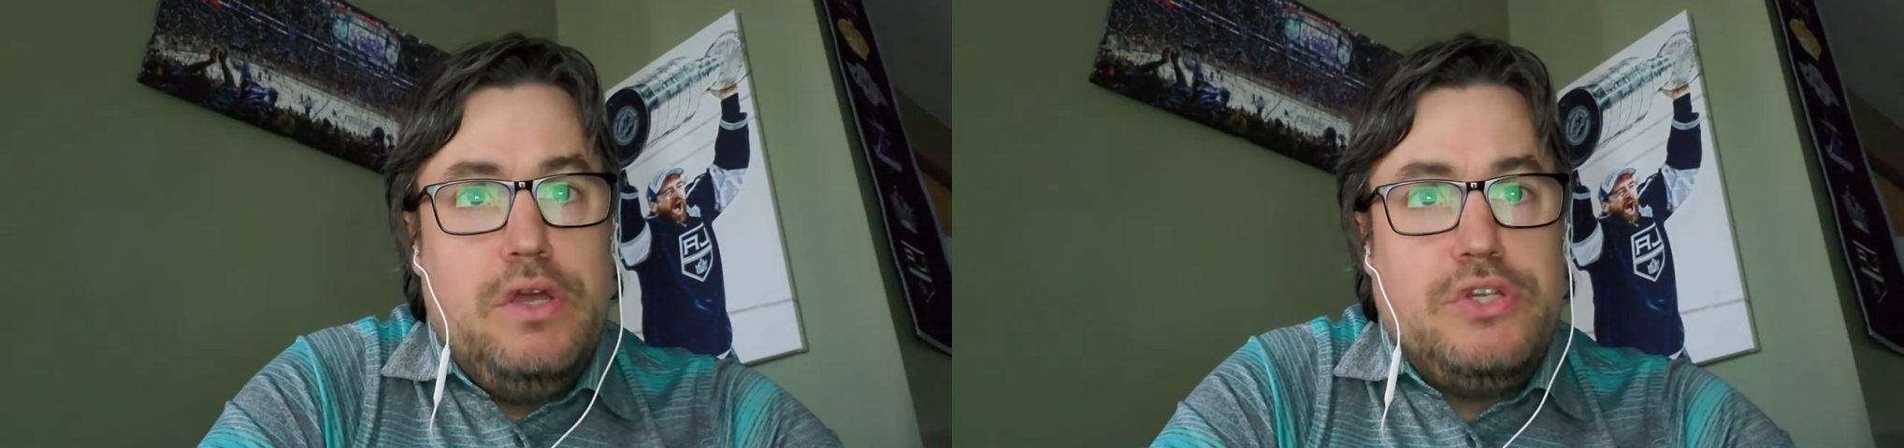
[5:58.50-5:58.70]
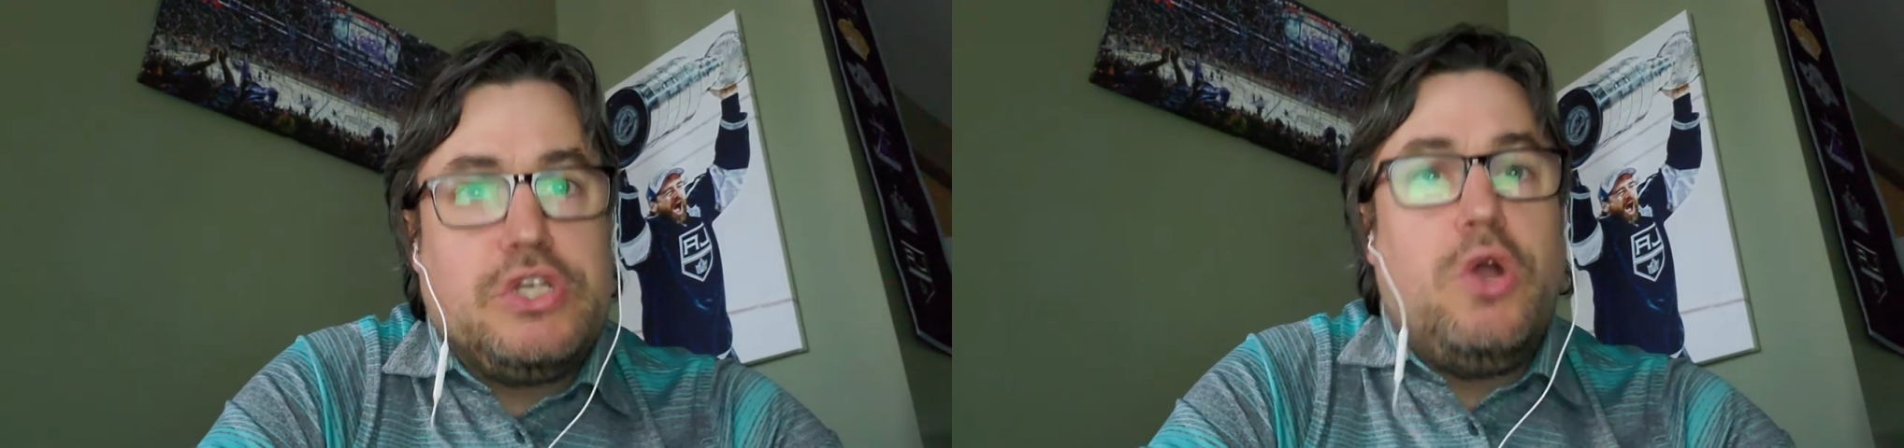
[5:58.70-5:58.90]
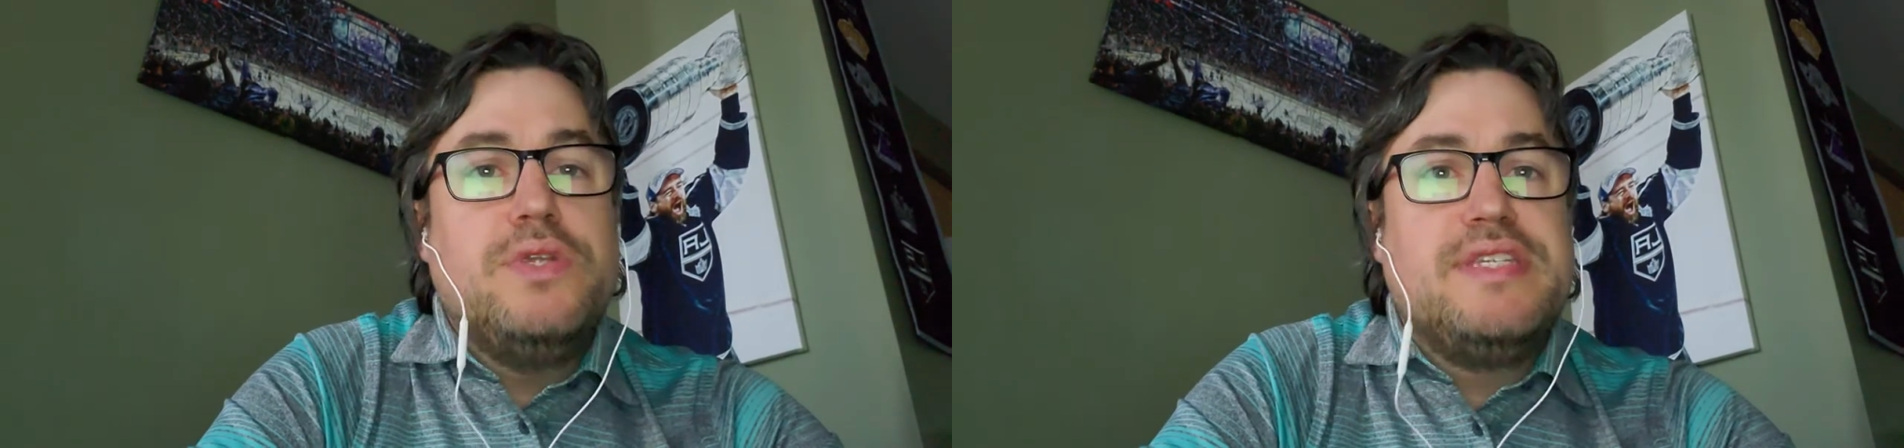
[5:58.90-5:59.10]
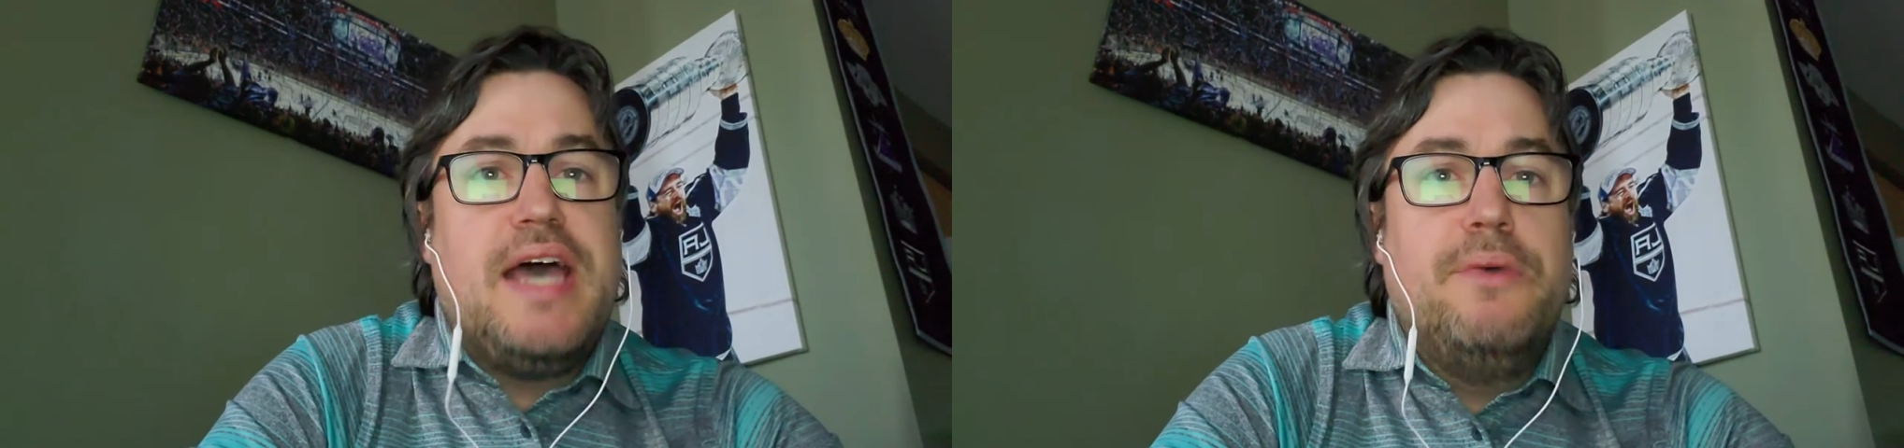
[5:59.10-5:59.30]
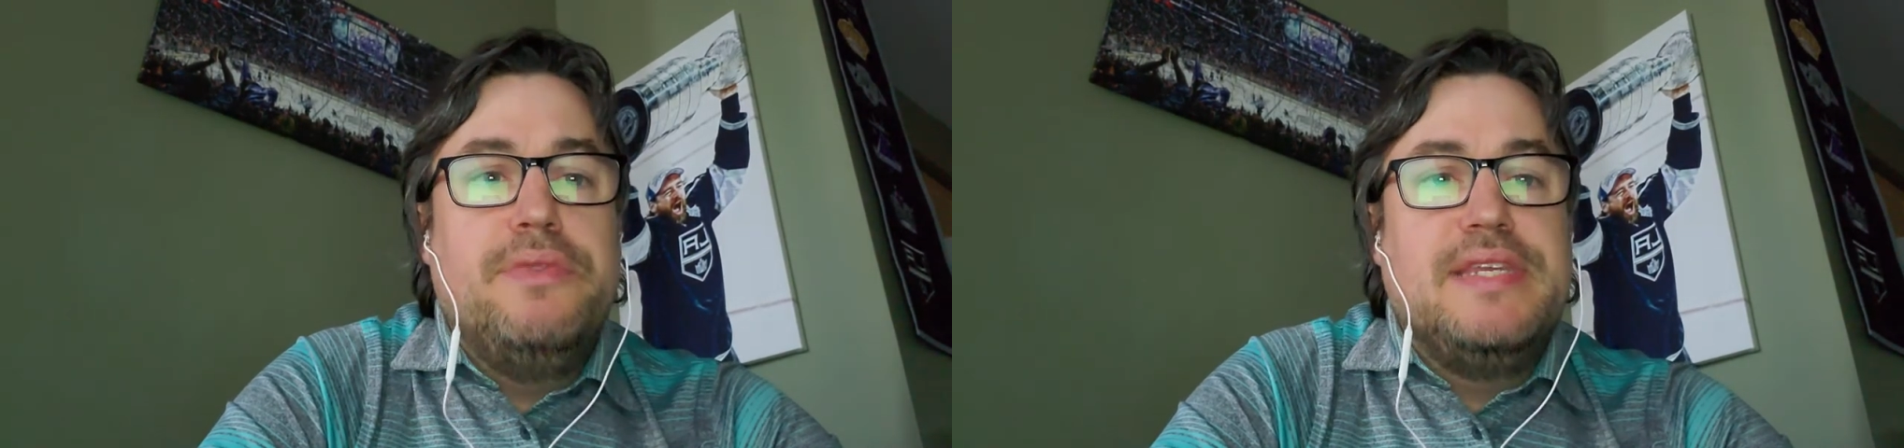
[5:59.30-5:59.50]
To
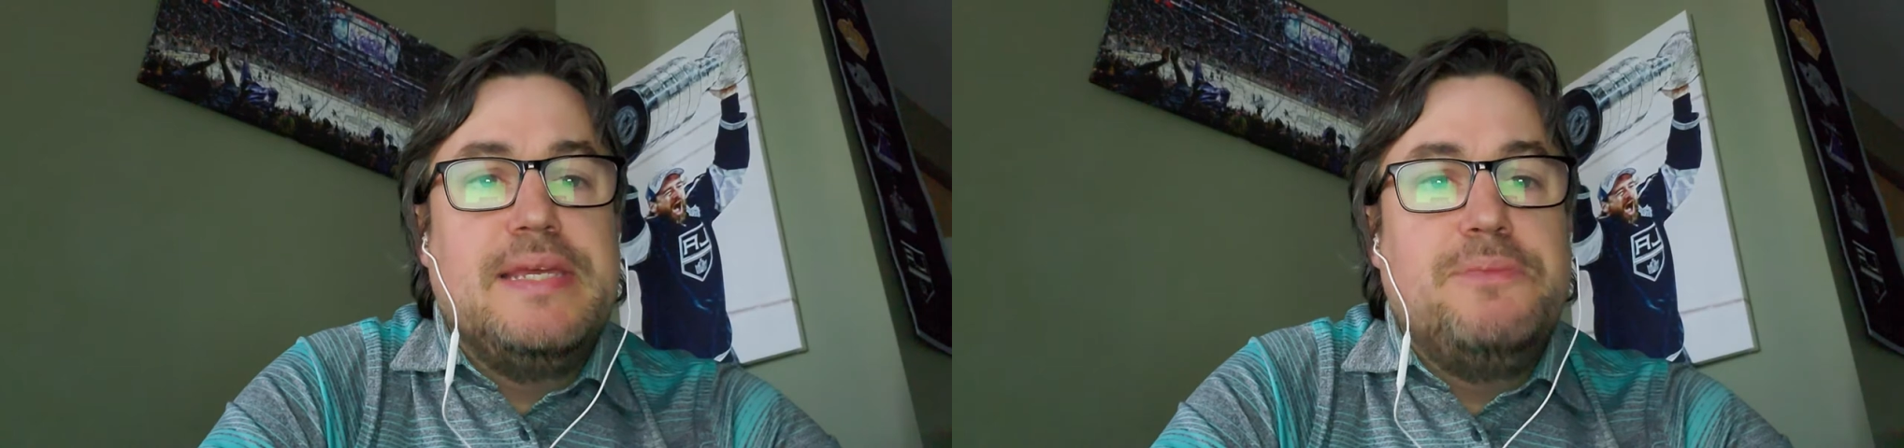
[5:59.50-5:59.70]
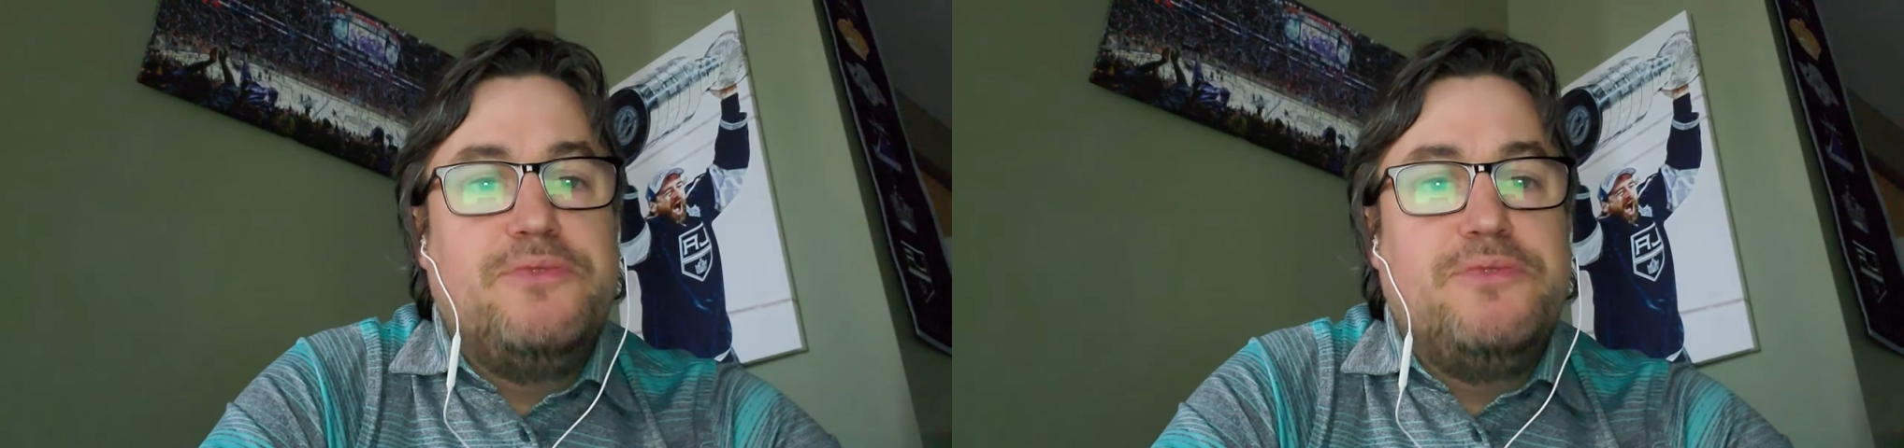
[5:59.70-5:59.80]
coincide with the team's